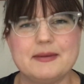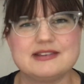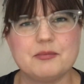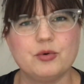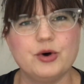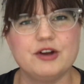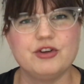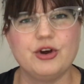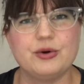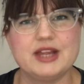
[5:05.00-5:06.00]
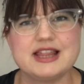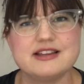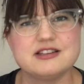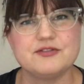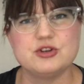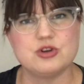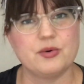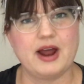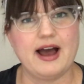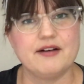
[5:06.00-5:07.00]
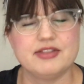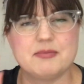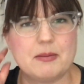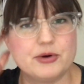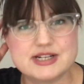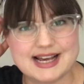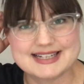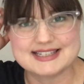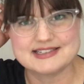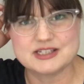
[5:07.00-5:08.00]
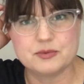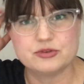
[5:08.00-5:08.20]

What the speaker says: assemble one of your own like this if you don't have the Memorydex system.